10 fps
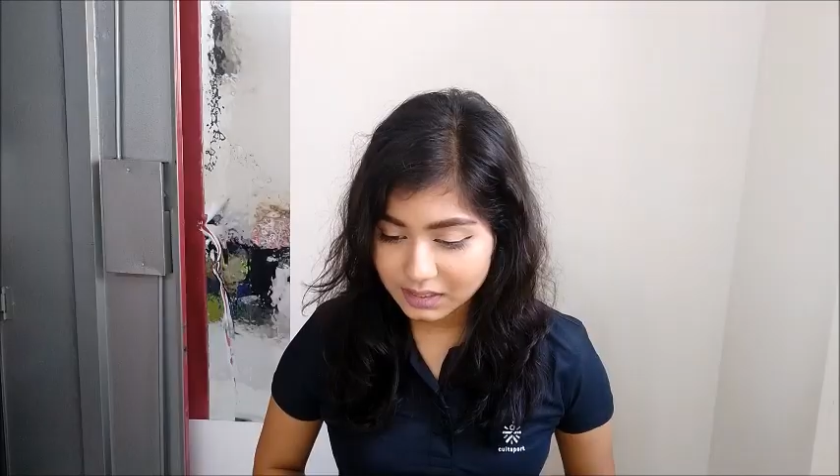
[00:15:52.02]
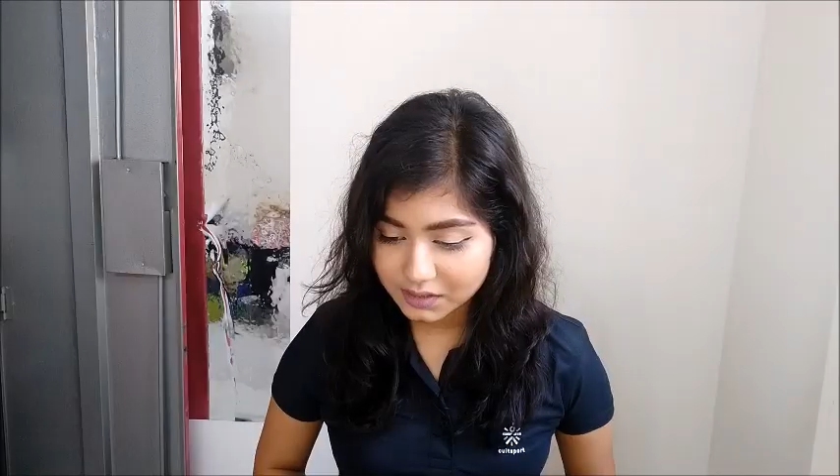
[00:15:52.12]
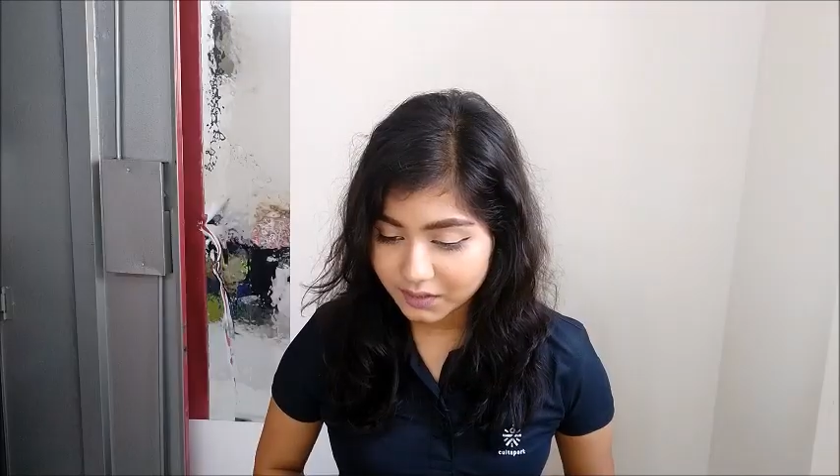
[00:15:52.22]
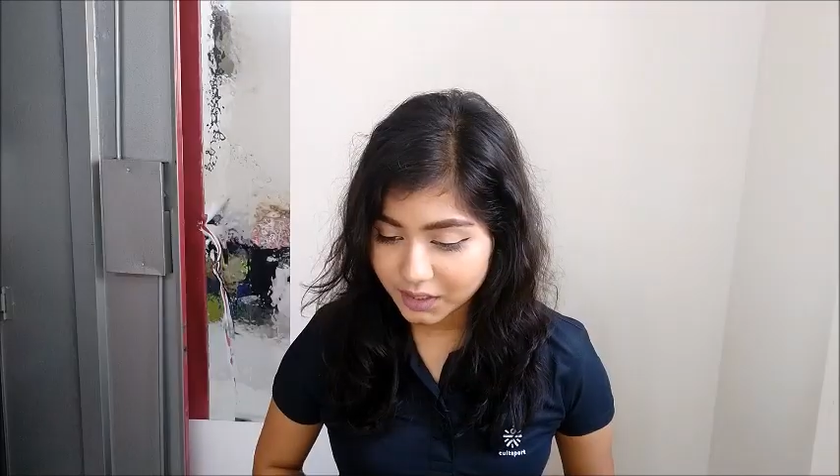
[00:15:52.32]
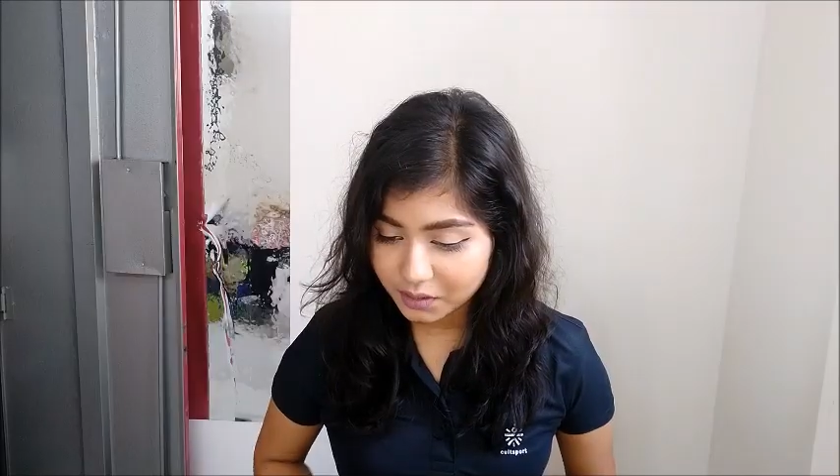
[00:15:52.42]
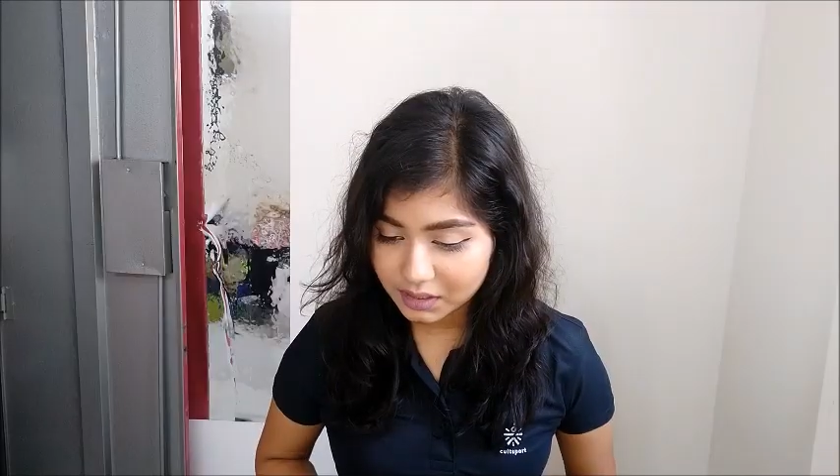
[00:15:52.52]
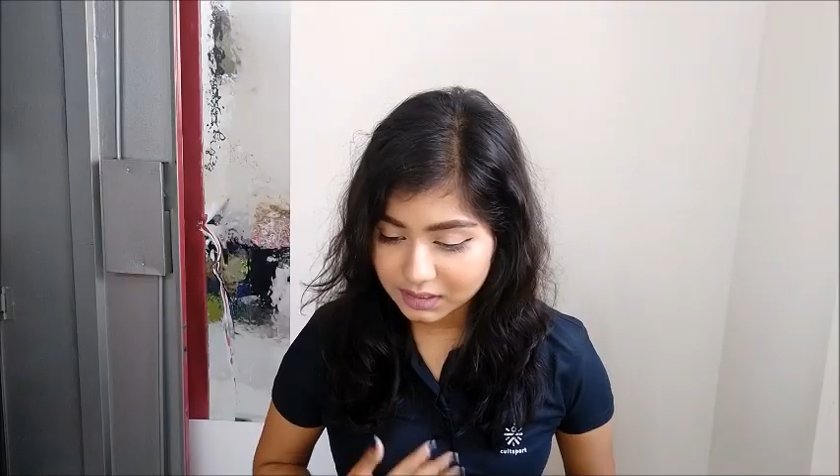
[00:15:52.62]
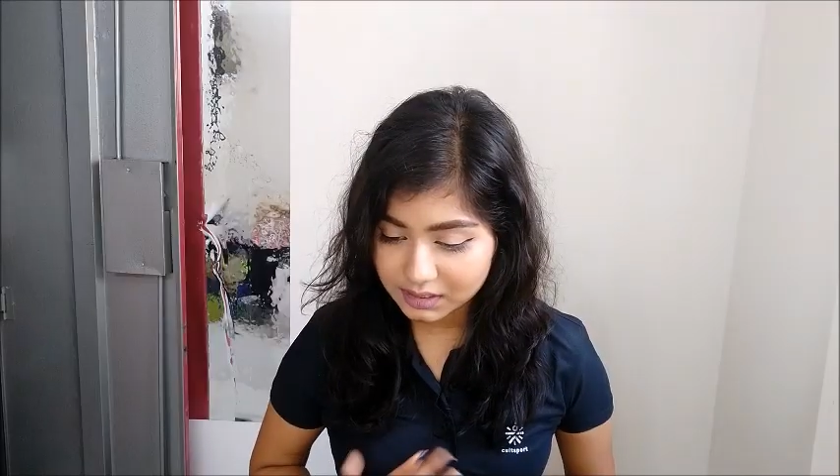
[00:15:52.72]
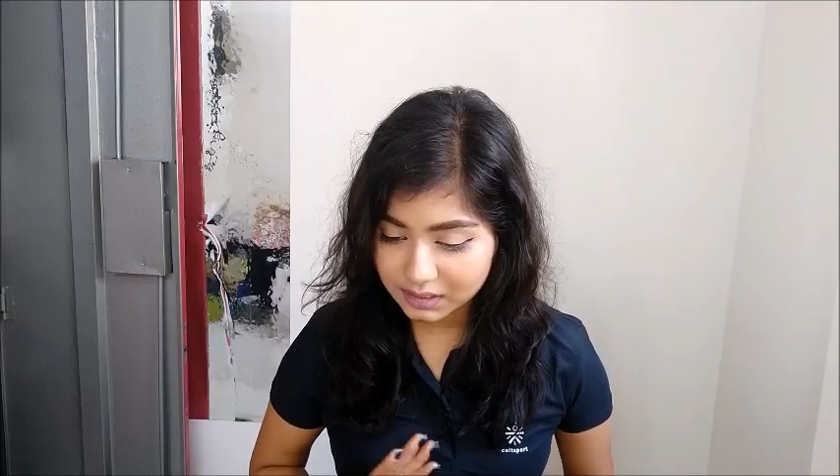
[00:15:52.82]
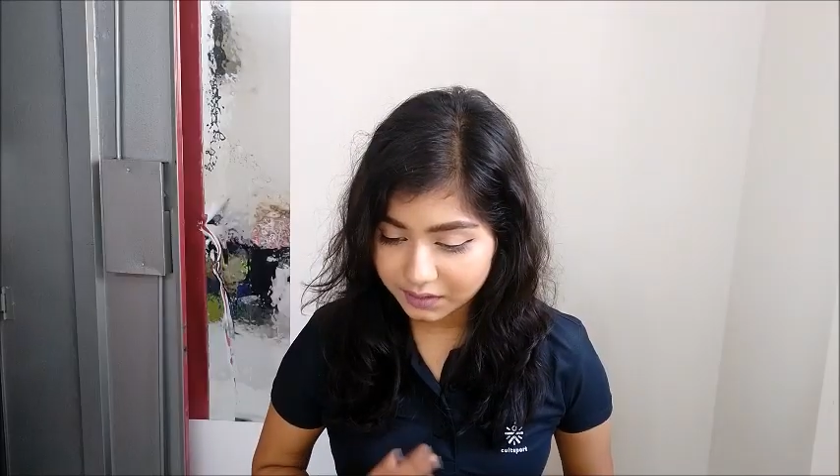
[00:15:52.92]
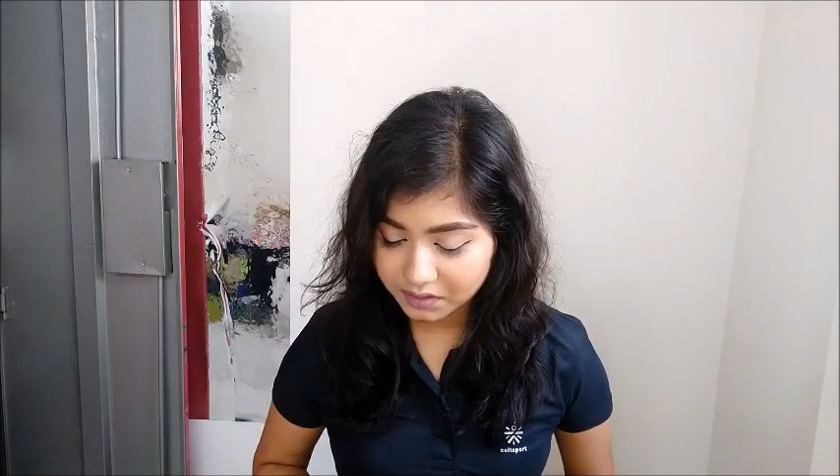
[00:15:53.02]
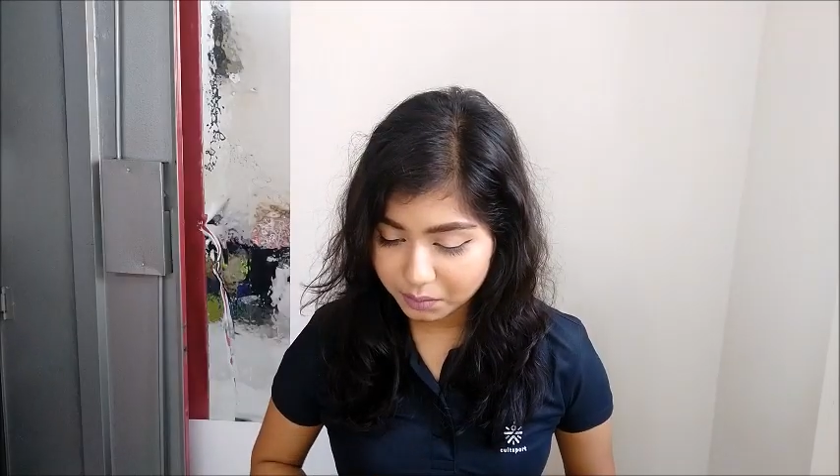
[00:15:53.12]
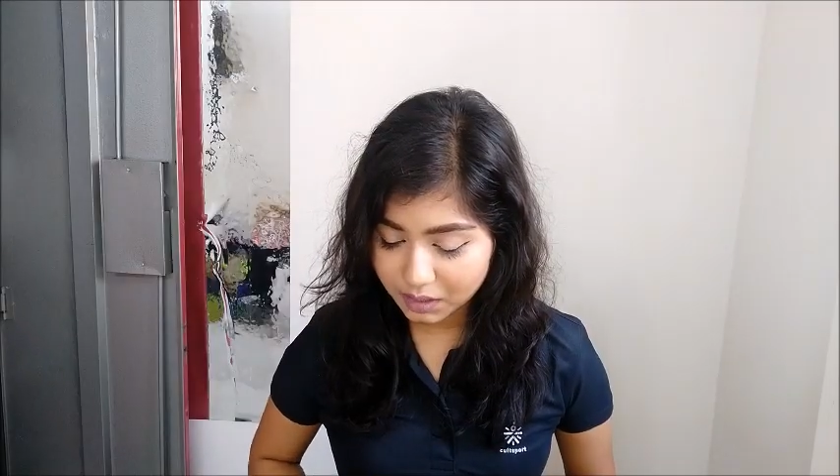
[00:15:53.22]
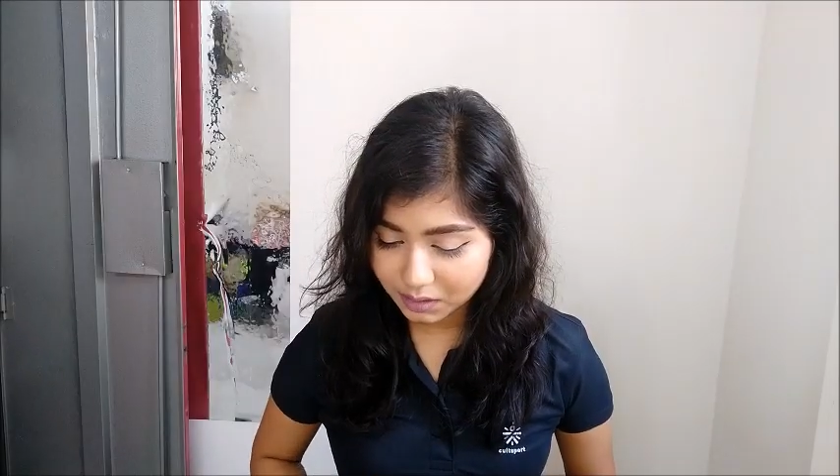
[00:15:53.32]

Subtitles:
This video is giving